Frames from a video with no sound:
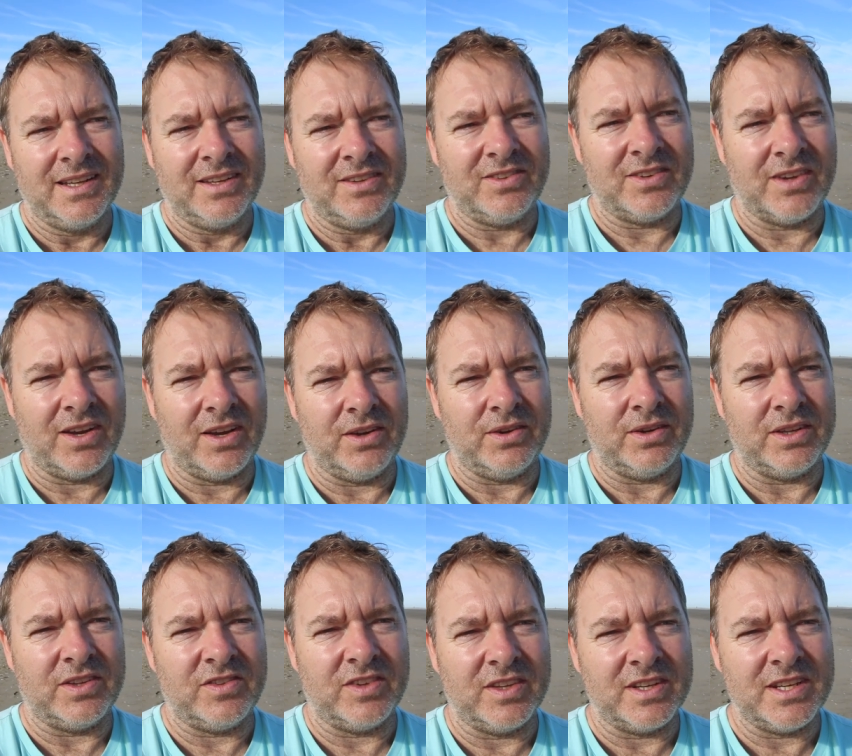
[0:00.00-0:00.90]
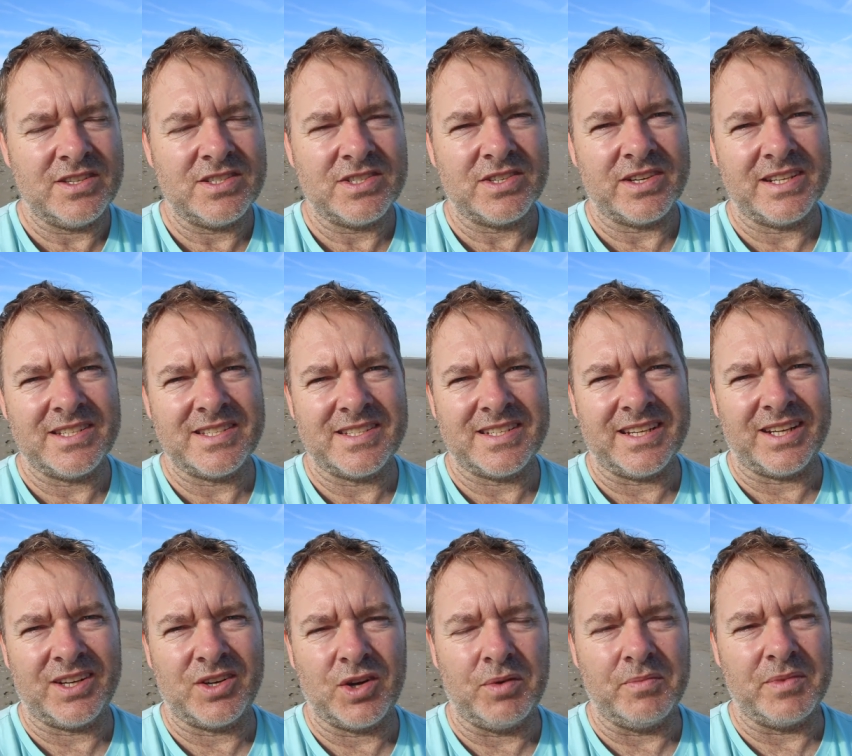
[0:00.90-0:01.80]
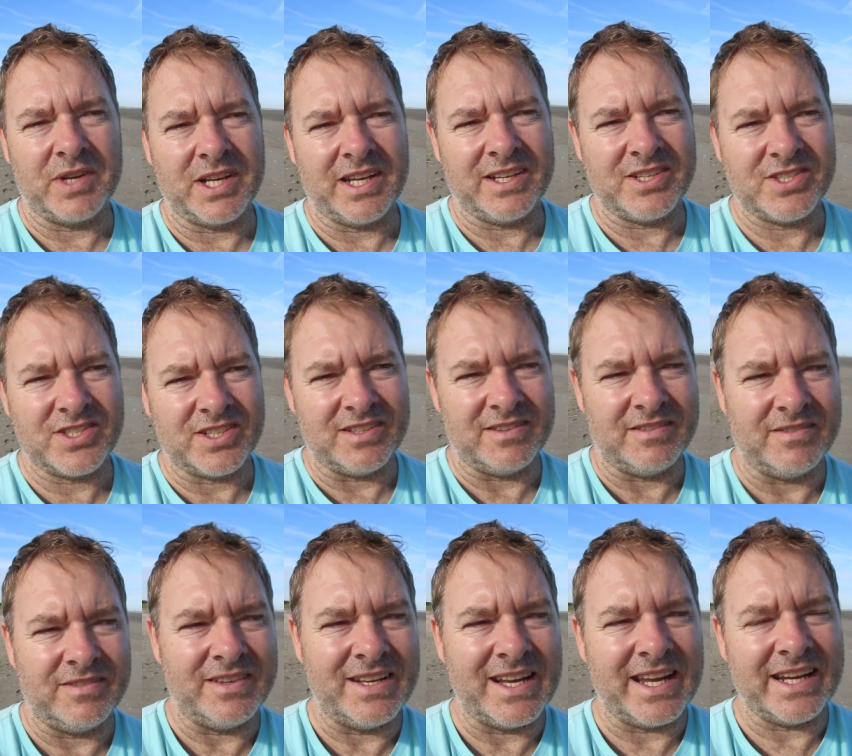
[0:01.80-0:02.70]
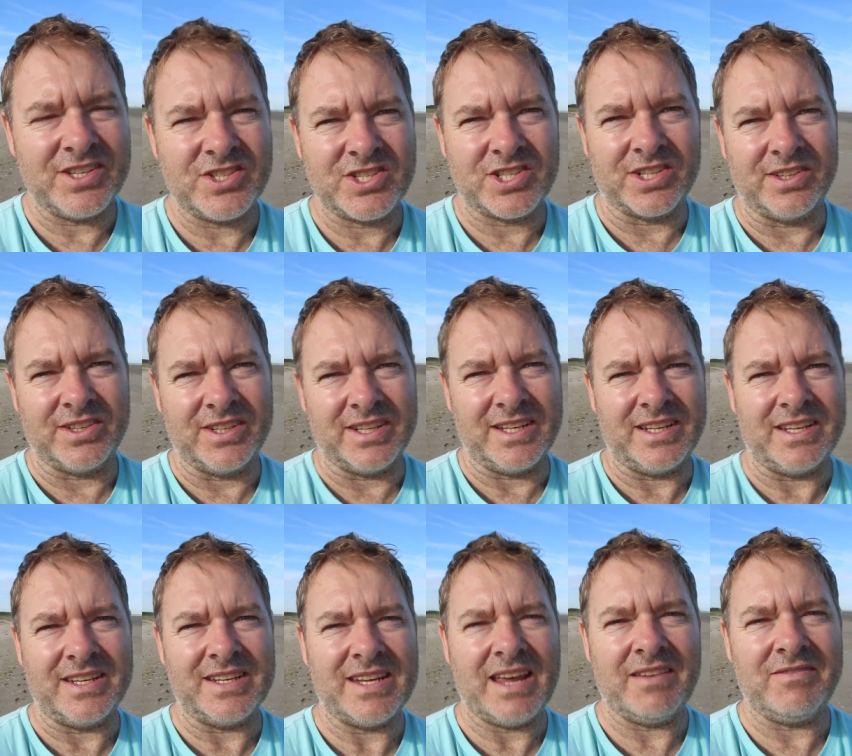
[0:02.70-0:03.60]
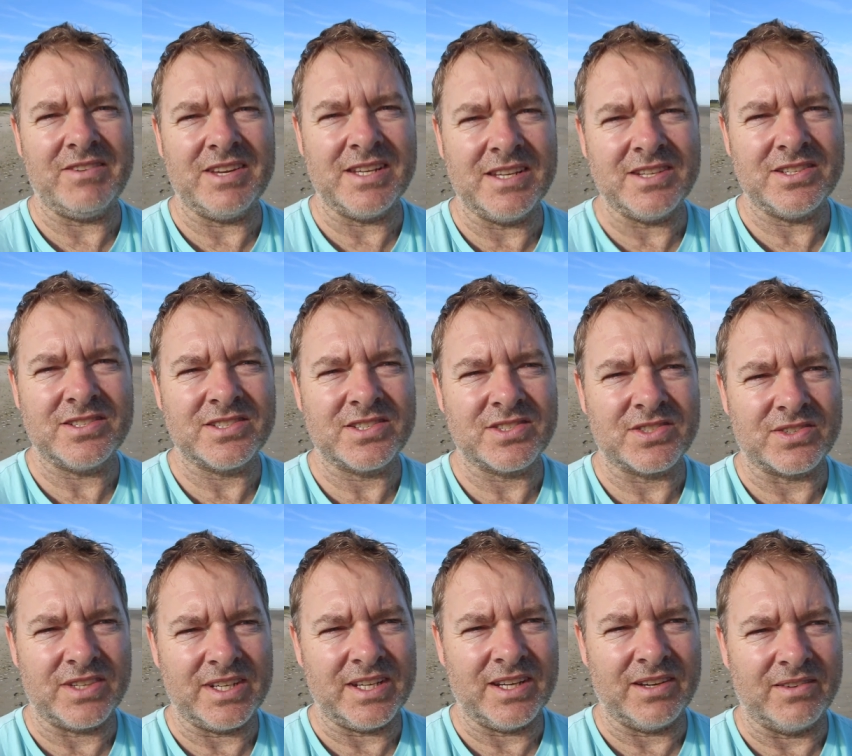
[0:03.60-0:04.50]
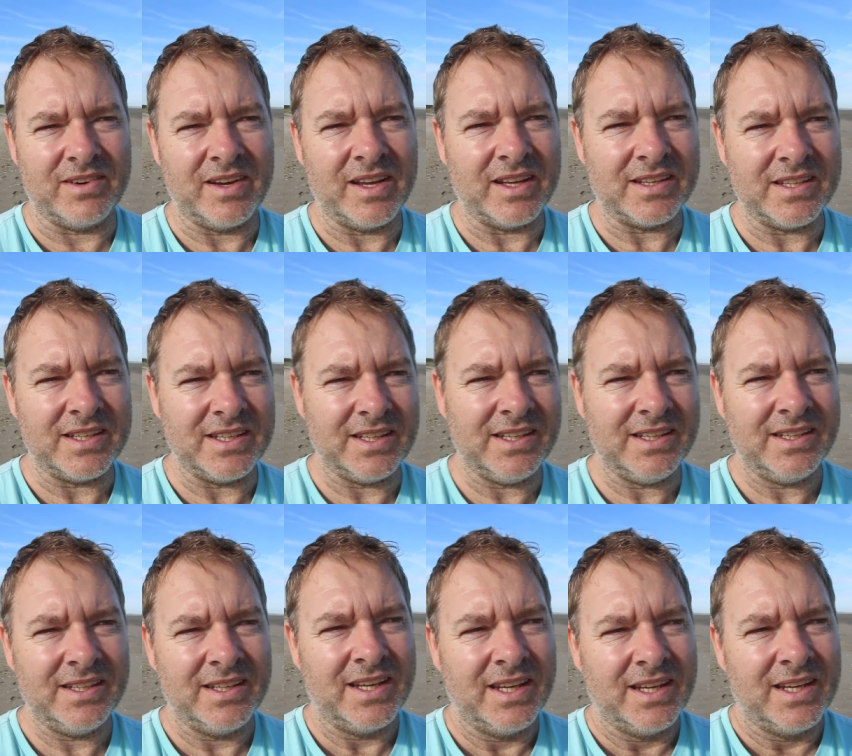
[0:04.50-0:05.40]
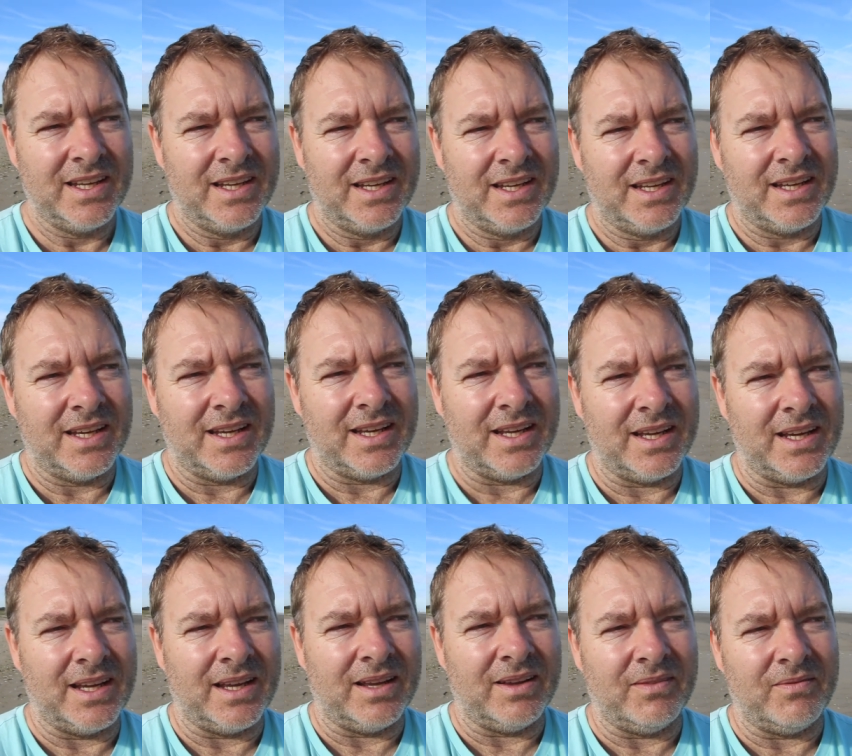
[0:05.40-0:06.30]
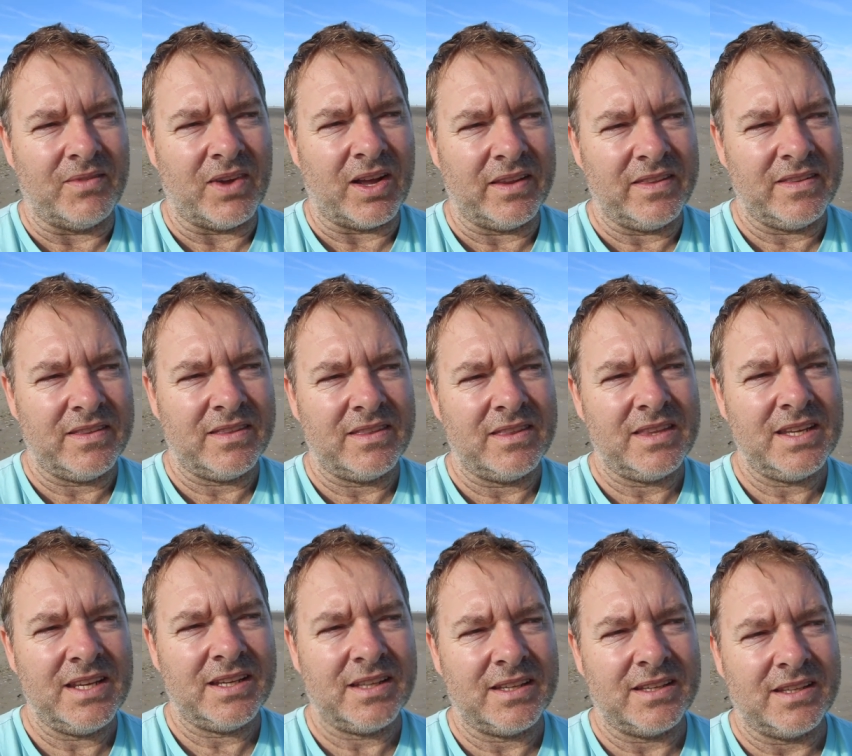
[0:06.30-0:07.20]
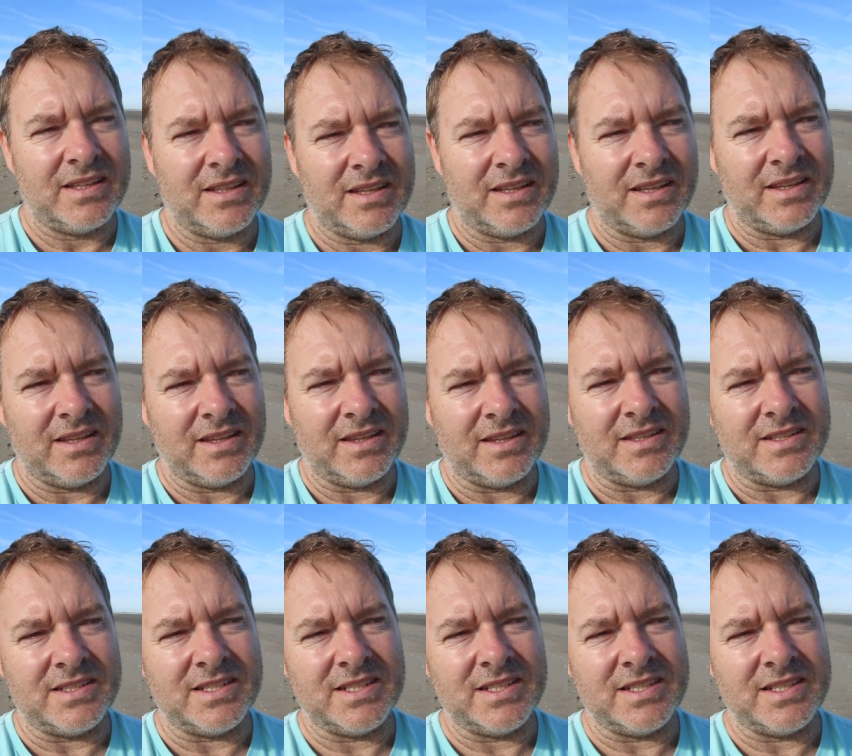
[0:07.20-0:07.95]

So it's an interesting combination of nature and heavy industry around here. Um, I think the